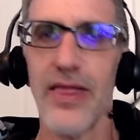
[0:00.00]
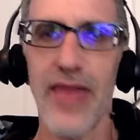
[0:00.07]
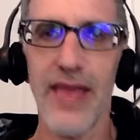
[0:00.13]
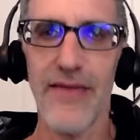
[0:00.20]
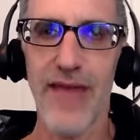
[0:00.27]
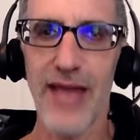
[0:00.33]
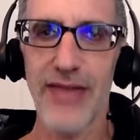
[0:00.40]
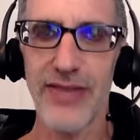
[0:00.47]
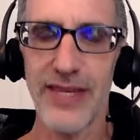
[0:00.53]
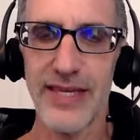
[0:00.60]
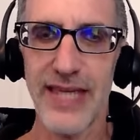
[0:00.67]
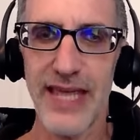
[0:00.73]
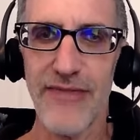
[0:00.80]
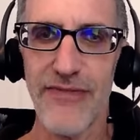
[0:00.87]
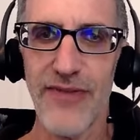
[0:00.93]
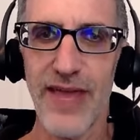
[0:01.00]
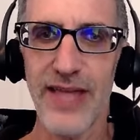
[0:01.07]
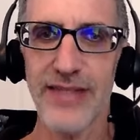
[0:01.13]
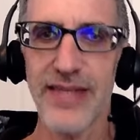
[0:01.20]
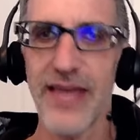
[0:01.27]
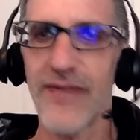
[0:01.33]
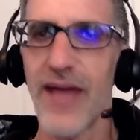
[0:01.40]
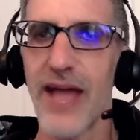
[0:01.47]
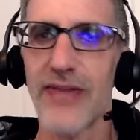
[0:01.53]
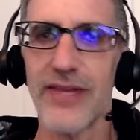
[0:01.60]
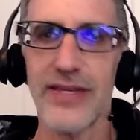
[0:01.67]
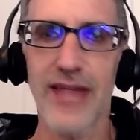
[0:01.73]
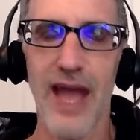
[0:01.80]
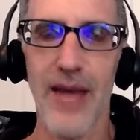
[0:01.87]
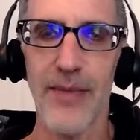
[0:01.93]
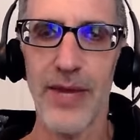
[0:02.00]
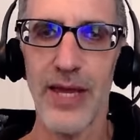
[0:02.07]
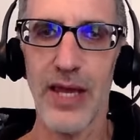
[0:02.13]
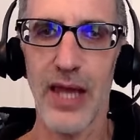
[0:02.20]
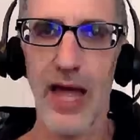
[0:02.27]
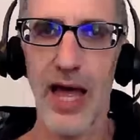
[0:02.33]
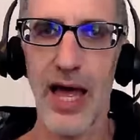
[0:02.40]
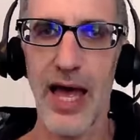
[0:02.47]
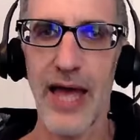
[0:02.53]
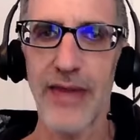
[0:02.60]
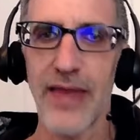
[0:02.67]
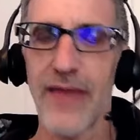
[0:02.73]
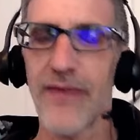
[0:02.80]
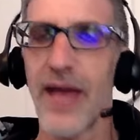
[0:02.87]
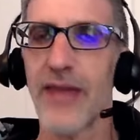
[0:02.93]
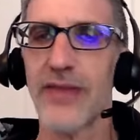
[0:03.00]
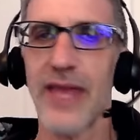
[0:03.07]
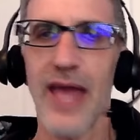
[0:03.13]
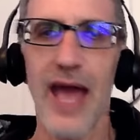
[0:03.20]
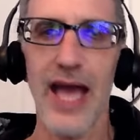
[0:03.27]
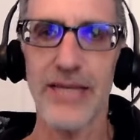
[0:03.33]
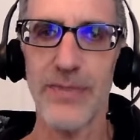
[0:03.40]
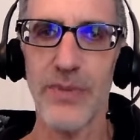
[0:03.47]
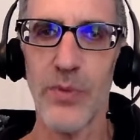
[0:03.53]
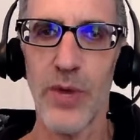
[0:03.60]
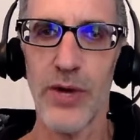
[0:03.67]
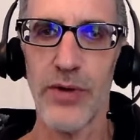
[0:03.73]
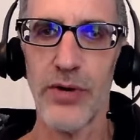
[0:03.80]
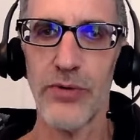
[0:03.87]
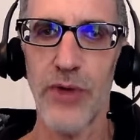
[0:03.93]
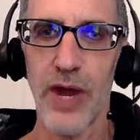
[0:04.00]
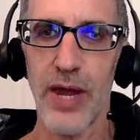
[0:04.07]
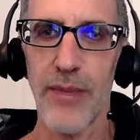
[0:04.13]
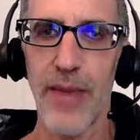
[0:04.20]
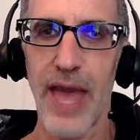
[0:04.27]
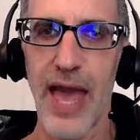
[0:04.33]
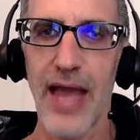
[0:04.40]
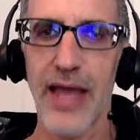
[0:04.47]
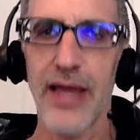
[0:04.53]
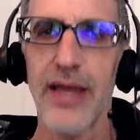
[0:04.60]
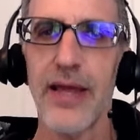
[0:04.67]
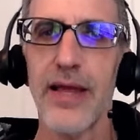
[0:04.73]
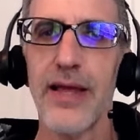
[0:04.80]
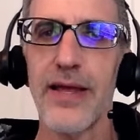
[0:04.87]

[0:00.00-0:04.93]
They've got the defense. They've got the dominant line. They've got the Heisman winner at running back.